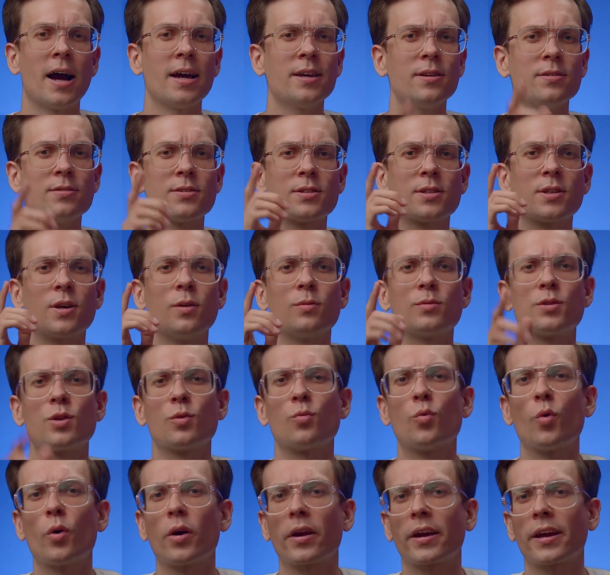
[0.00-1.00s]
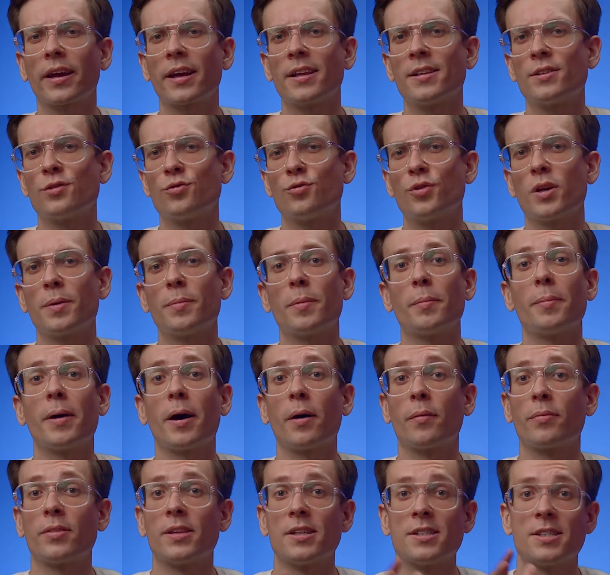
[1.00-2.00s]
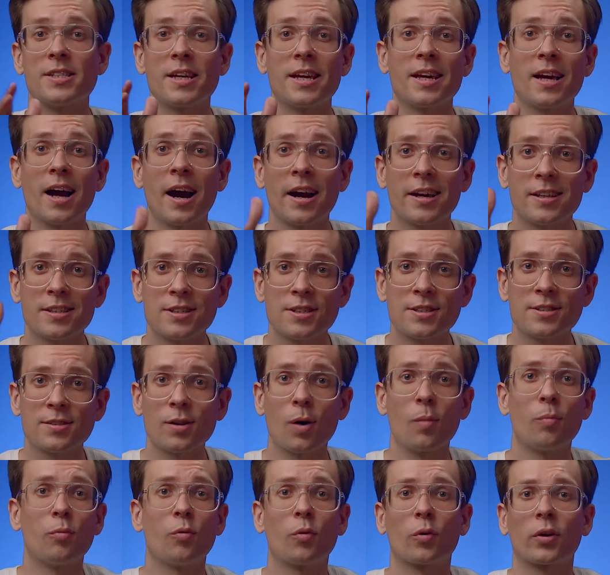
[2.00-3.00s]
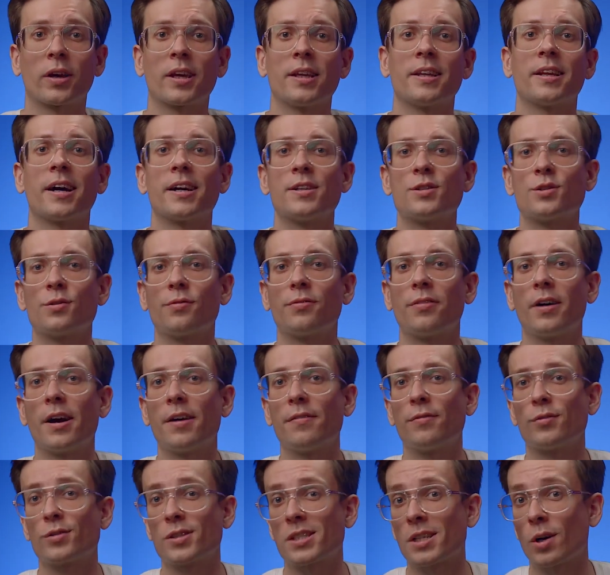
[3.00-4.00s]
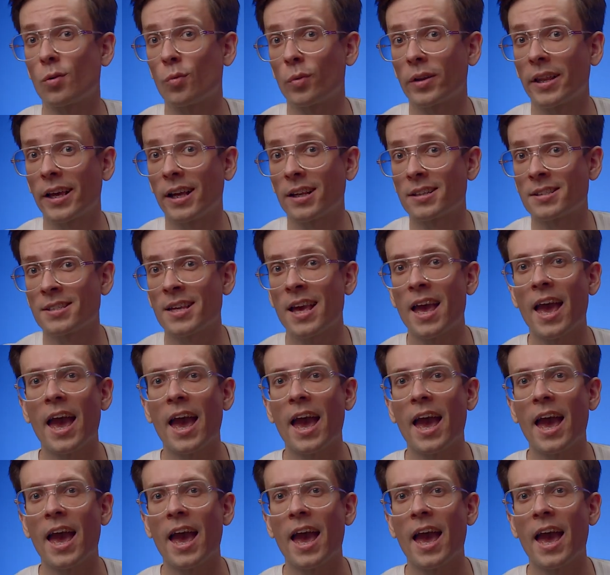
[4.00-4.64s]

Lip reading: I used to go to work and dream about the day I'd stop working 9 to 5 for someone else